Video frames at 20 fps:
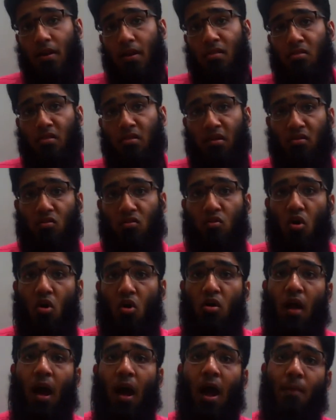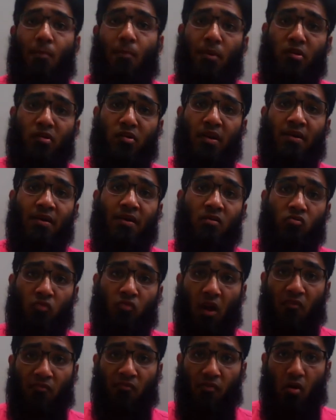A 6-core hyper-threading
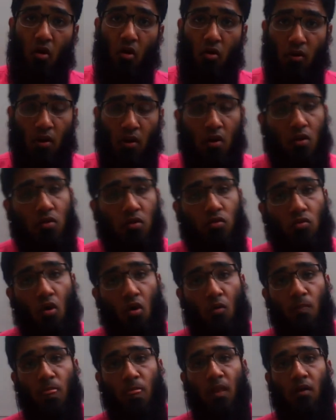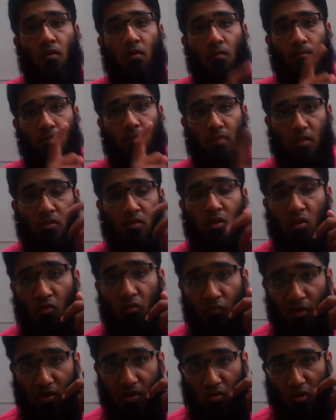12-core. So
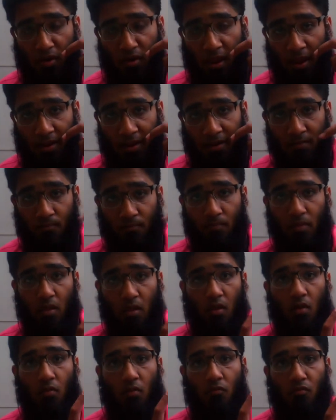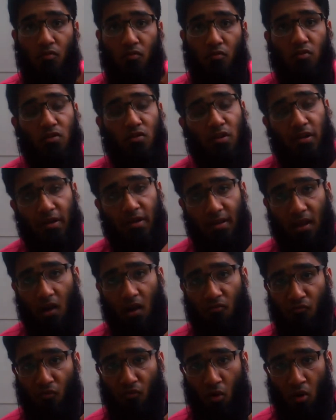new Windows 9,
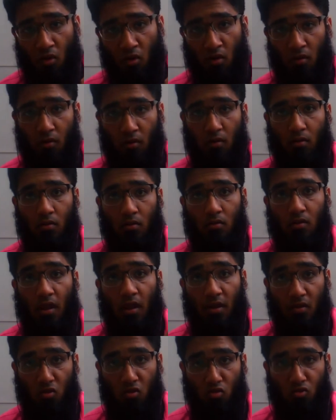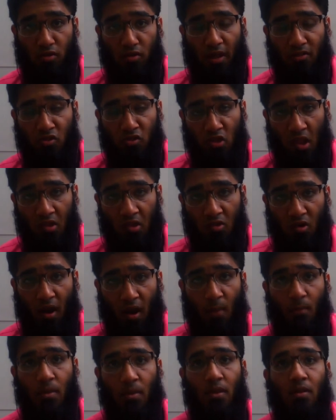DDR4, the new next gen
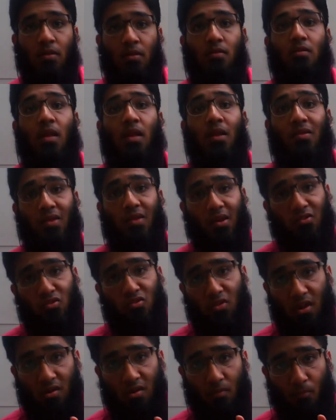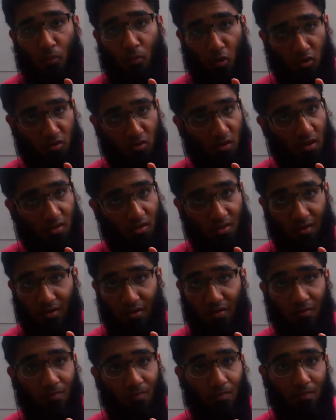RAM, the next gen
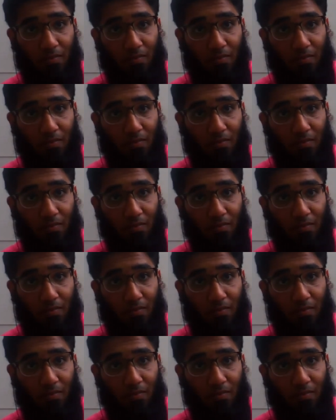processor,